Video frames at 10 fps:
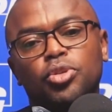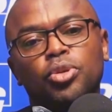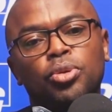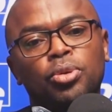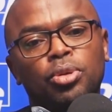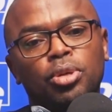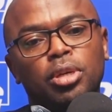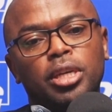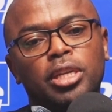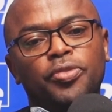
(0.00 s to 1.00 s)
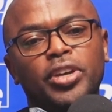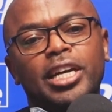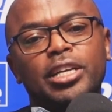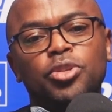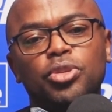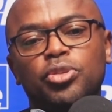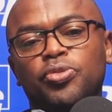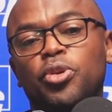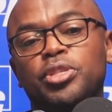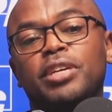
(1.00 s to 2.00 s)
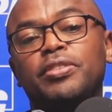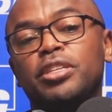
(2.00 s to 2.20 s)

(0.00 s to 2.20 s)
So different countries, of course,